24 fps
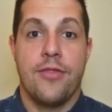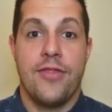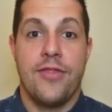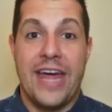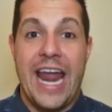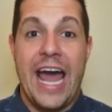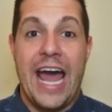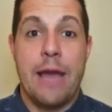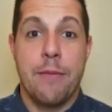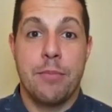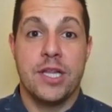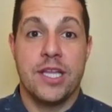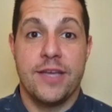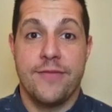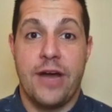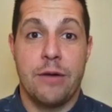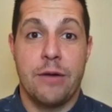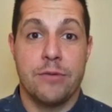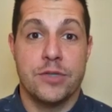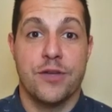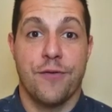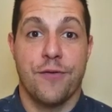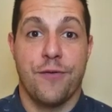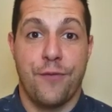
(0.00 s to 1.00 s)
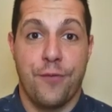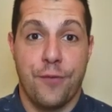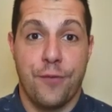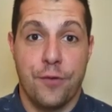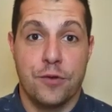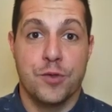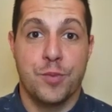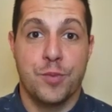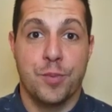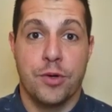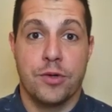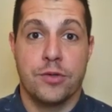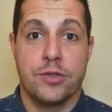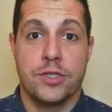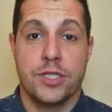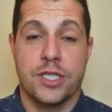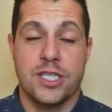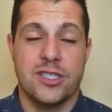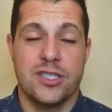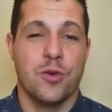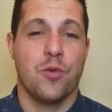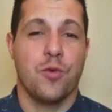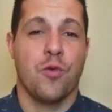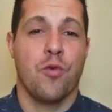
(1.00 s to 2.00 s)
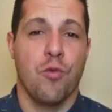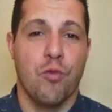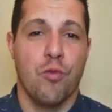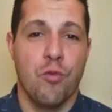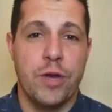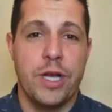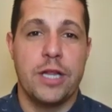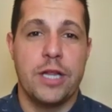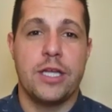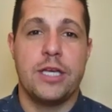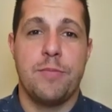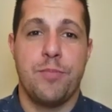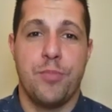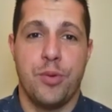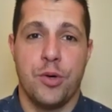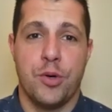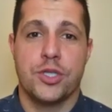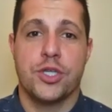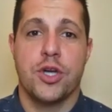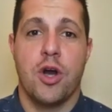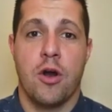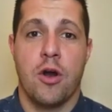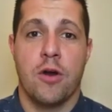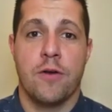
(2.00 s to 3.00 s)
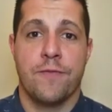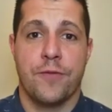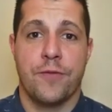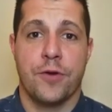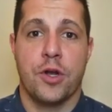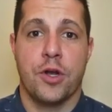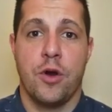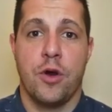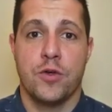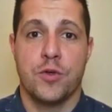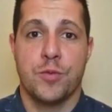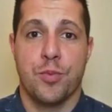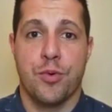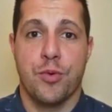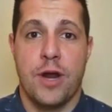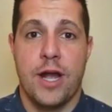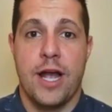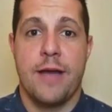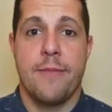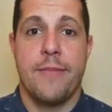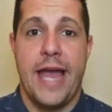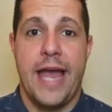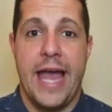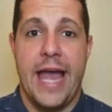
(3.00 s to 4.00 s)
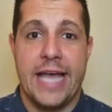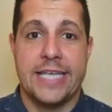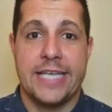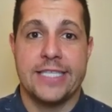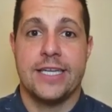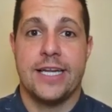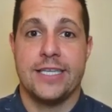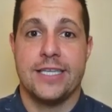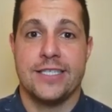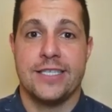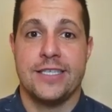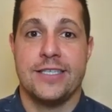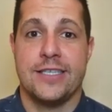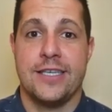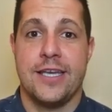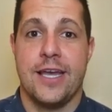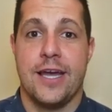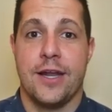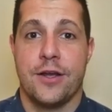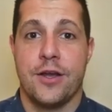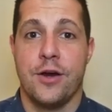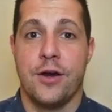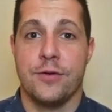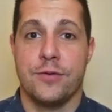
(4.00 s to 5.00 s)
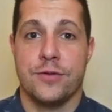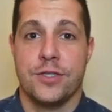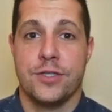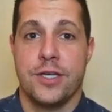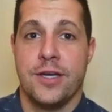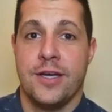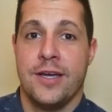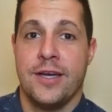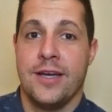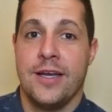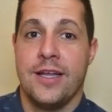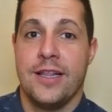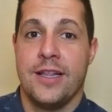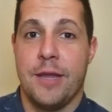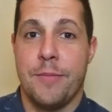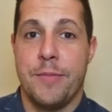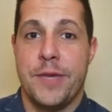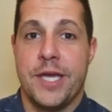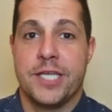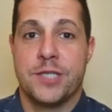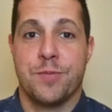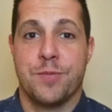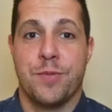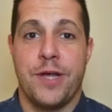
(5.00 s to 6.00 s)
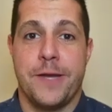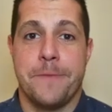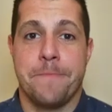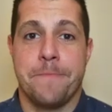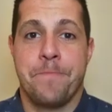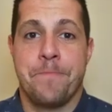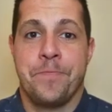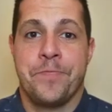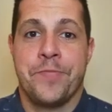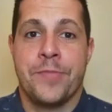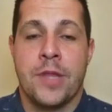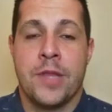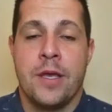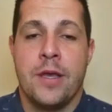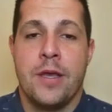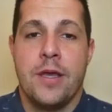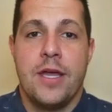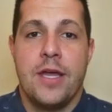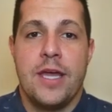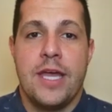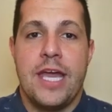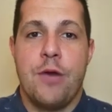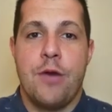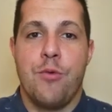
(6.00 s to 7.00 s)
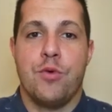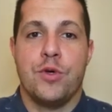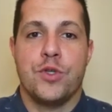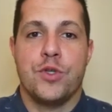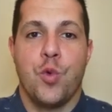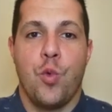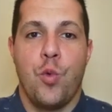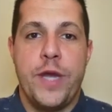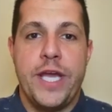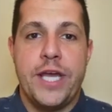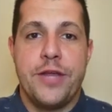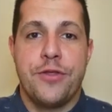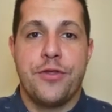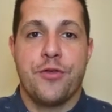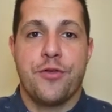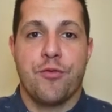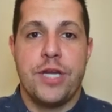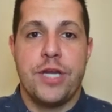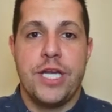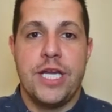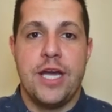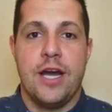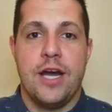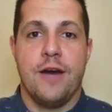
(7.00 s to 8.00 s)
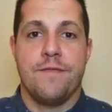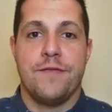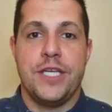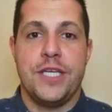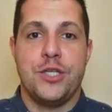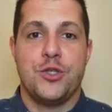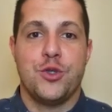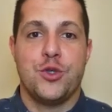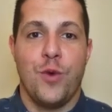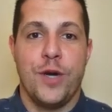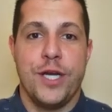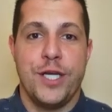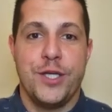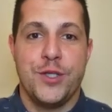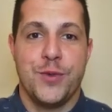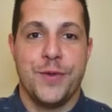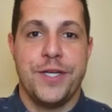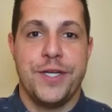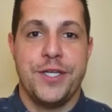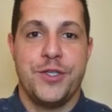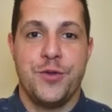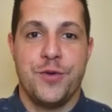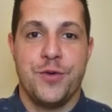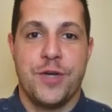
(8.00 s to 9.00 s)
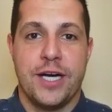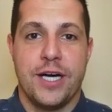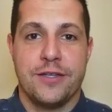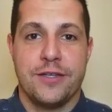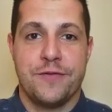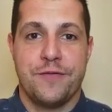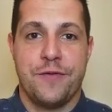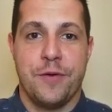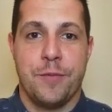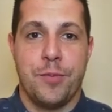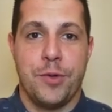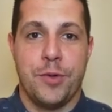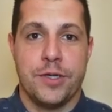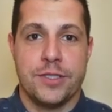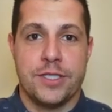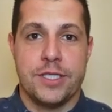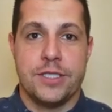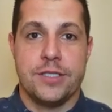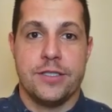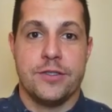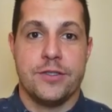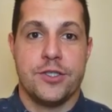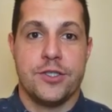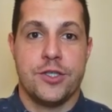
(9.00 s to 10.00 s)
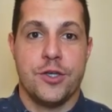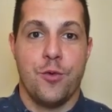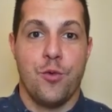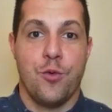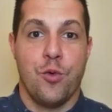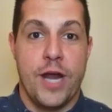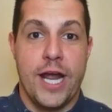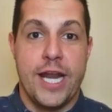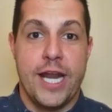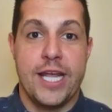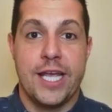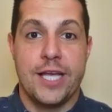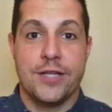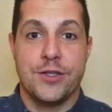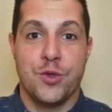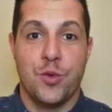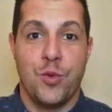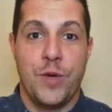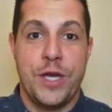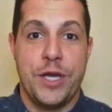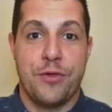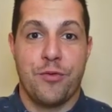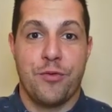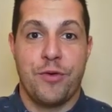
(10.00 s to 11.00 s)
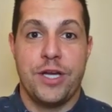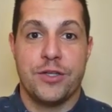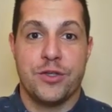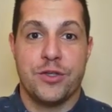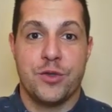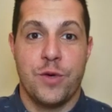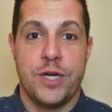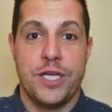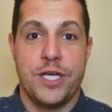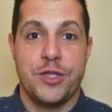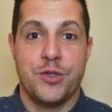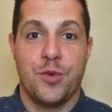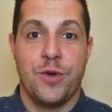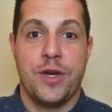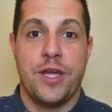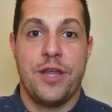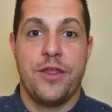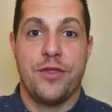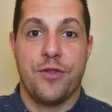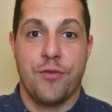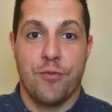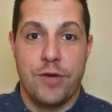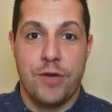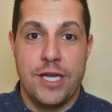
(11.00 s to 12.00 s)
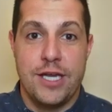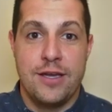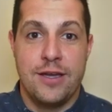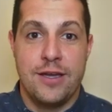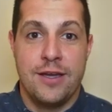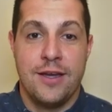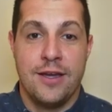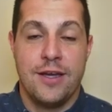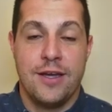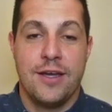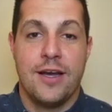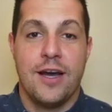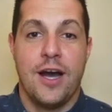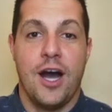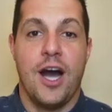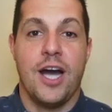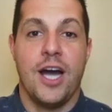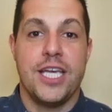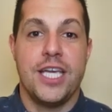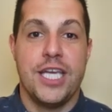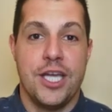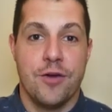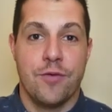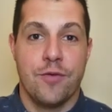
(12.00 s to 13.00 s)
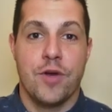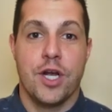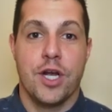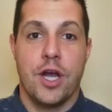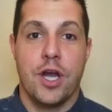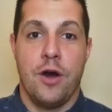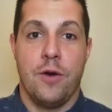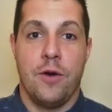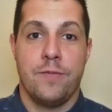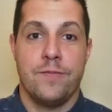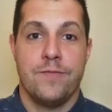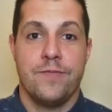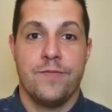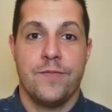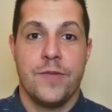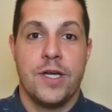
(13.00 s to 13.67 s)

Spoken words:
that I believe I was the first person to really push hard for Coach Prime as an SEC head coach. Let me explain. It was week three of the 2022 college football season. So we're heading into week three of 2023. A year ago,